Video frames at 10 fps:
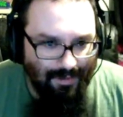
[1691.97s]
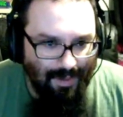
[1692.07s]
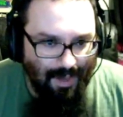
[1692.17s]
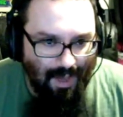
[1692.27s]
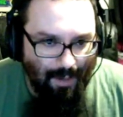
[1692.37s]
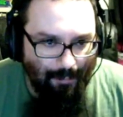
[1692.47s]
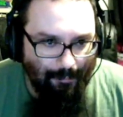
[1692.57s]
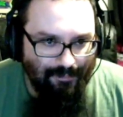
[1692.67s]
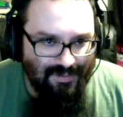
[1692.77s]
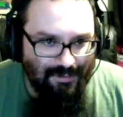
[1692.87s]
a
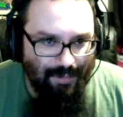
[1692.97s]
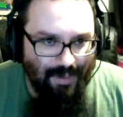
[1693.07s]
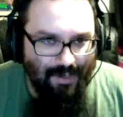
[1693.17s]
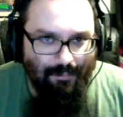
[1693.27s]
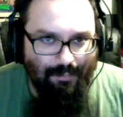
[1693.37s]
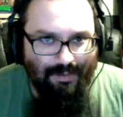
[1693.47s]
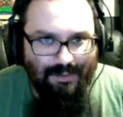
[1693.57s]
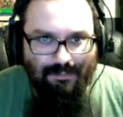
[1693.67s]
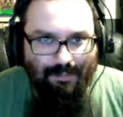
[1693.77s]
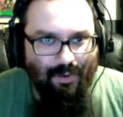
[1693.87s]
sped up police
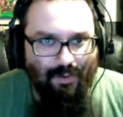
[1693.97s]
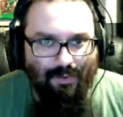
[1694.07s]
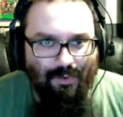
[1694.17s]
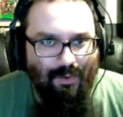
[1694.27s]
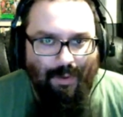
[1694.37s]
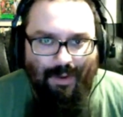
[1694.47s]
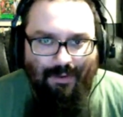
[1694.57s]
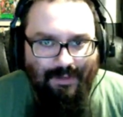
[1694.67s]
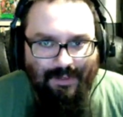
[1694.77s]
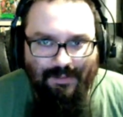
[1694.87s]
boat who
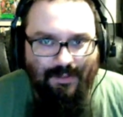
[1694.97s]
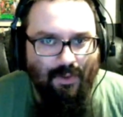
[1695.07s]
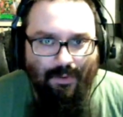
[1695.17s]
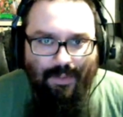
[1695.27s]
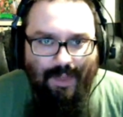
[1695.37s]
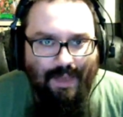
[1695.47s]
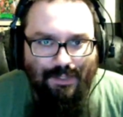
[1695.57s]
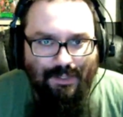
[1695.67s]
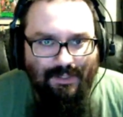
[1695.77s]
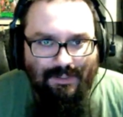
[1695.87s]
apparently doesn't know where the
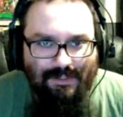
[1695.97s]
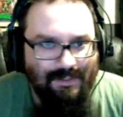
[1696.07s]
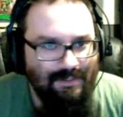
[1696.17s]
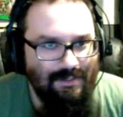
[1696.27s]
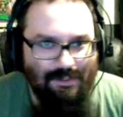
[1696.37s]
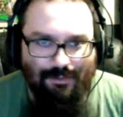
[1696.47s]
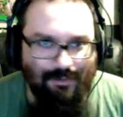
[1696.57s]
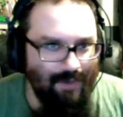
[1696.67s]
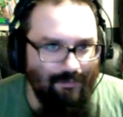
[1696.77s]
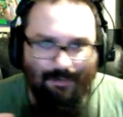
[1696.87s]
action is because he's just
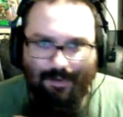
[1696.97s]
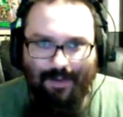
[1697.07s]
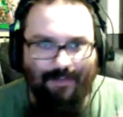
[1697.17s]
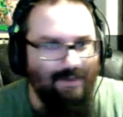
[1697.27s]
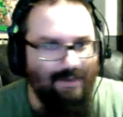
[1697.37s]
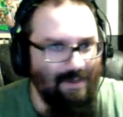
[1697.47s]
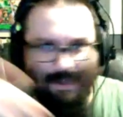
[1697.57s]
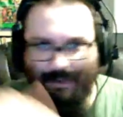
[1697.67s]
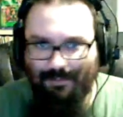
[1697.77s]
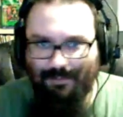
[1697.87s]
driving around the
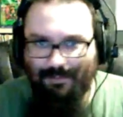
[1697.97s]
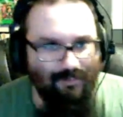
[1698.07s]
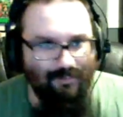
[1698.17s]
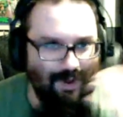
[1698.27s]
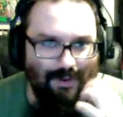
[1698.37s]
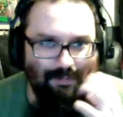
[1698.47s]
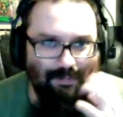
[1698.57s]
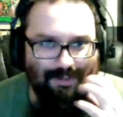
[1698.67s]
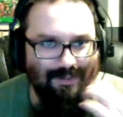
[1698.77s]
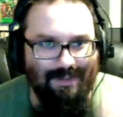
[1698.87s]
canals
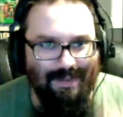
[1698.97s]
randomly.